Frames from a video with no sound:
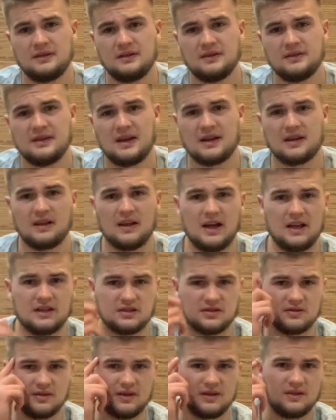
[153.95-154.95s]

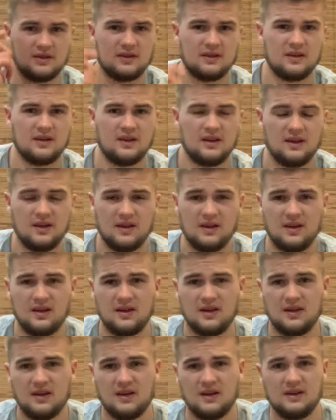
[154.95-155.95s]
psychologically.
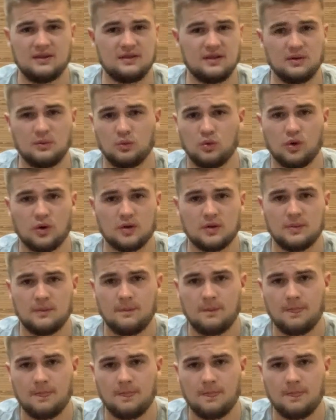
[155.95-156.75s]
It didn't work.